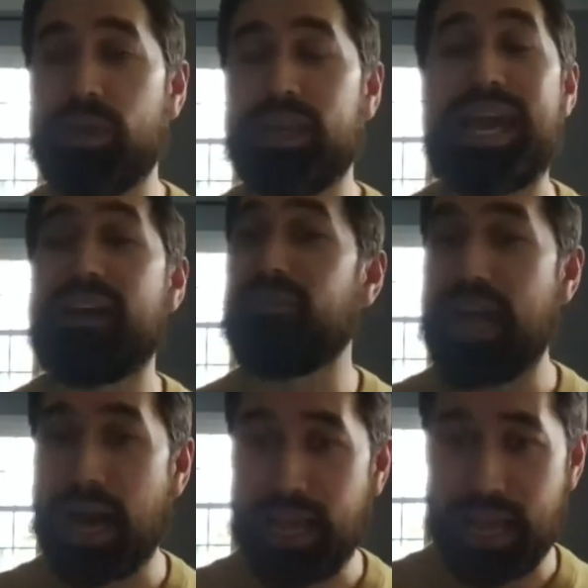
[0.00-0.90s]
have
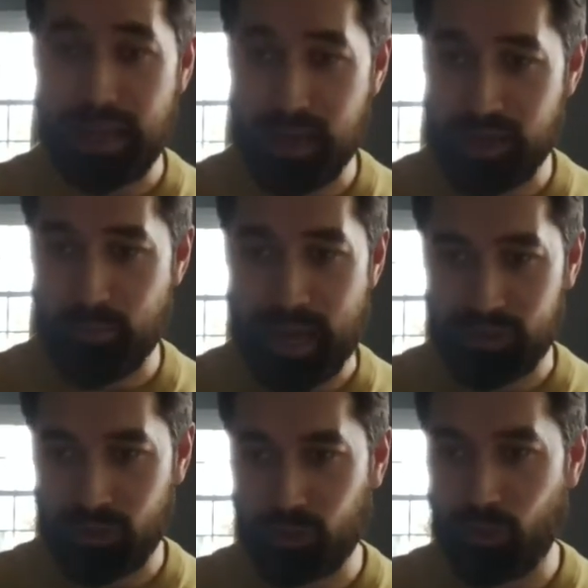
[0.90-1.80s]
not had an
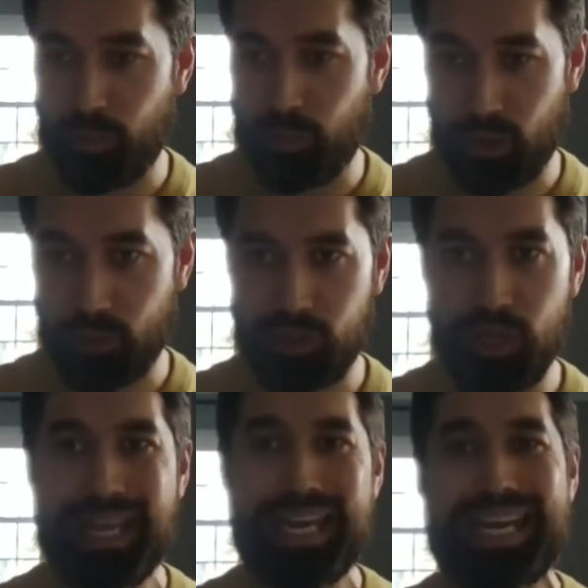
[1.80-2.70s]
ambassador to Belarus
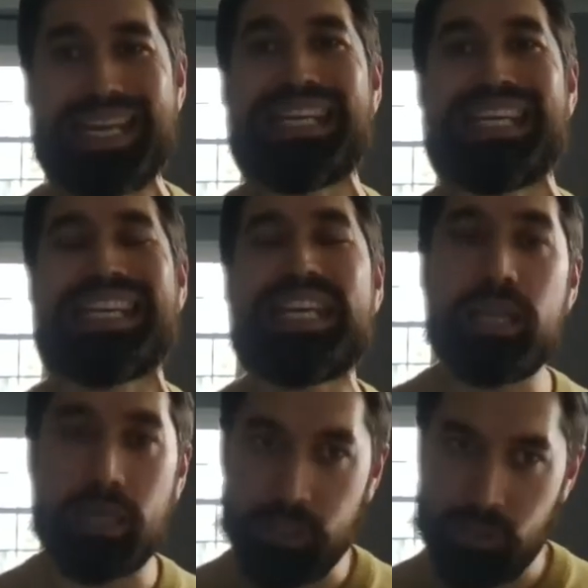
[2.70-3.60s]
in
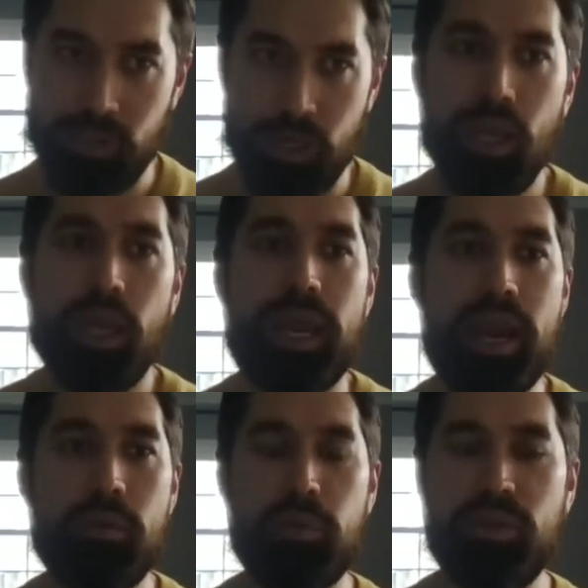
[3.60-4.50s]
years,
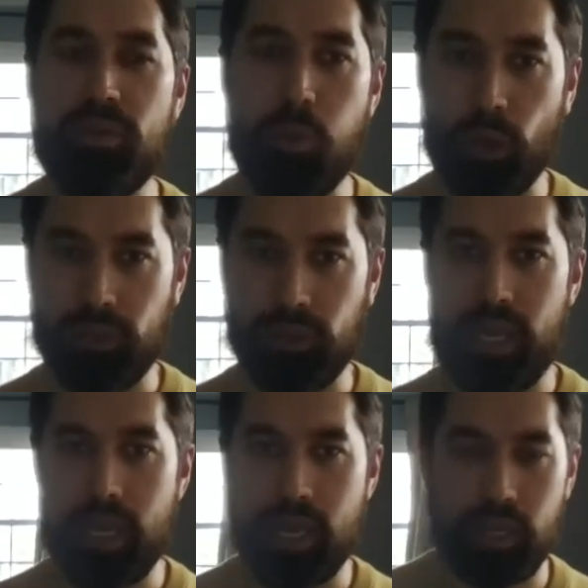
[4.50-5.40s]
and we've appointed
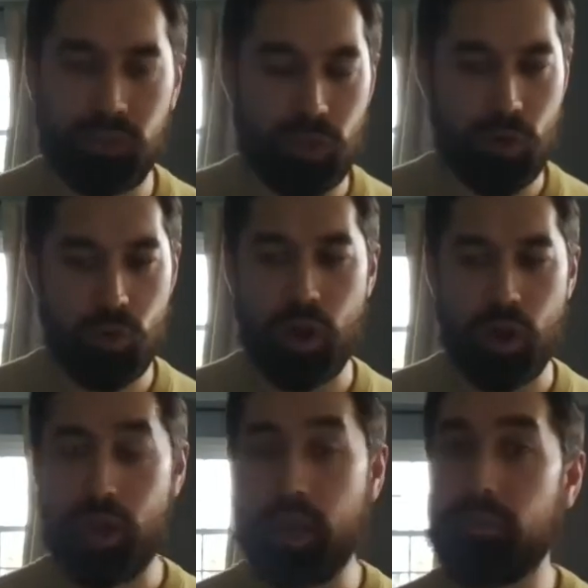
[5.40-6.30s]
a
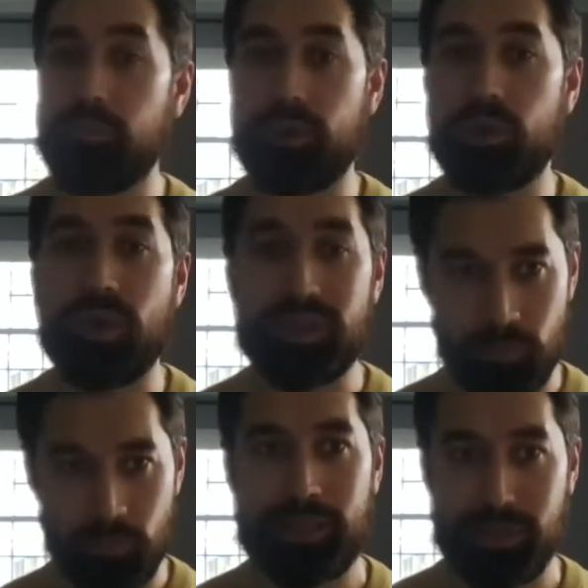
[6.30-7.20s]
U.S.
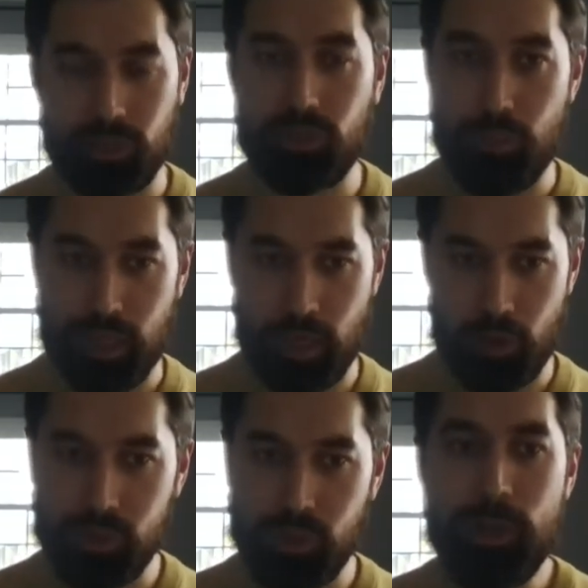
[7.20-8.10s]
ambassador to
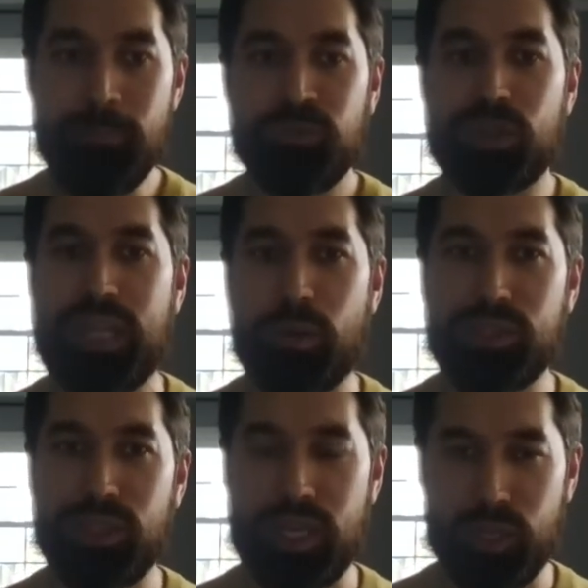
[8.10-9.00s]
Belarus. So that
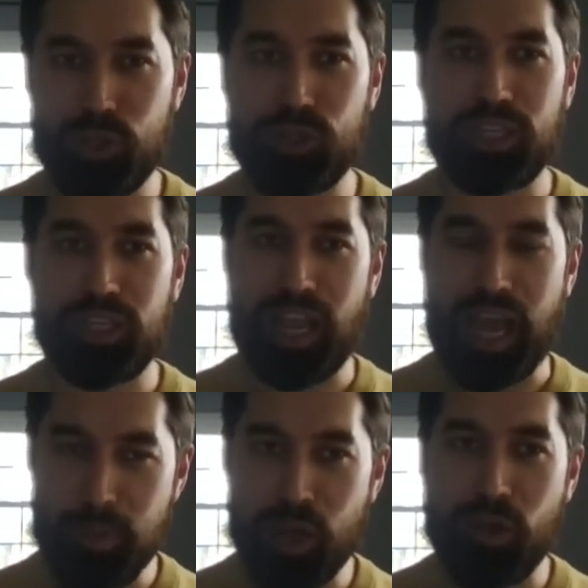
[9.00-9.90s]
was an interesting. The
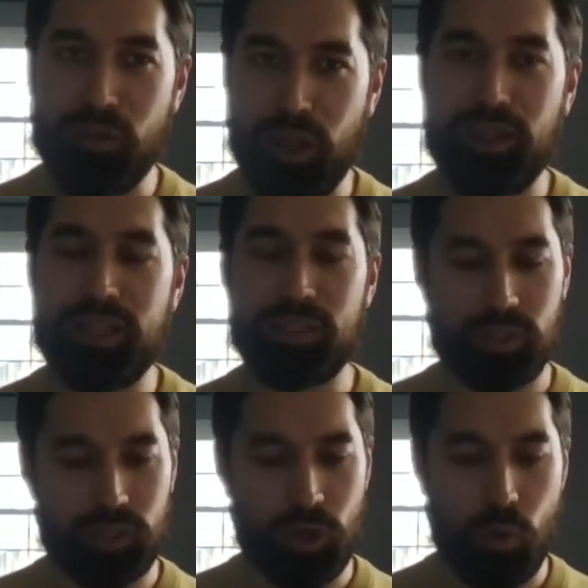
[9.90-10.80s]
timing of all of
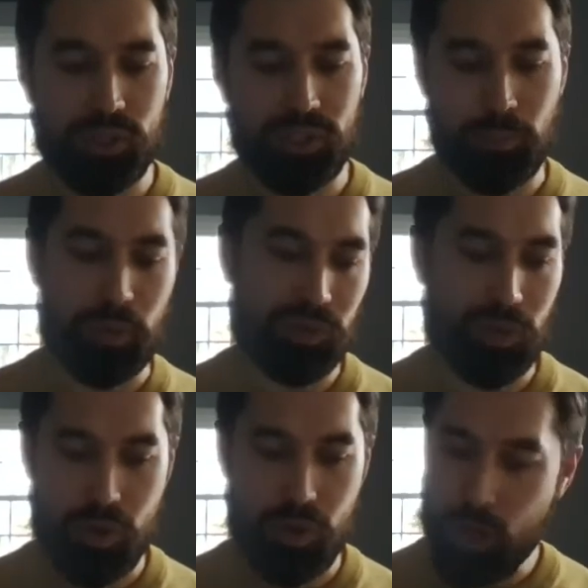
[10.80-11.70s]
this, was supposed
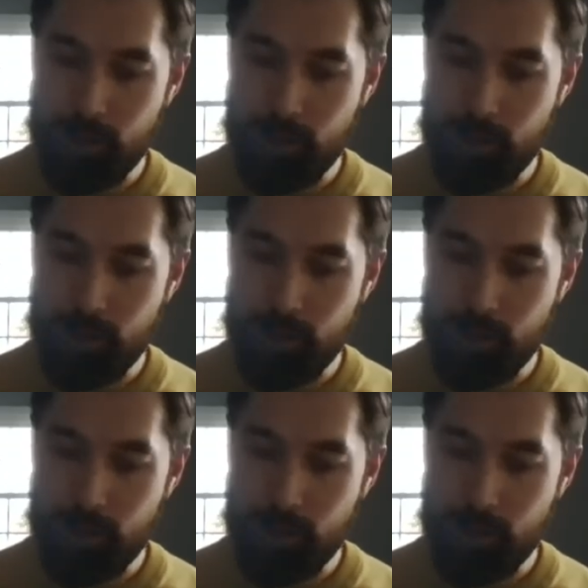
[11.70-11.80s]
to.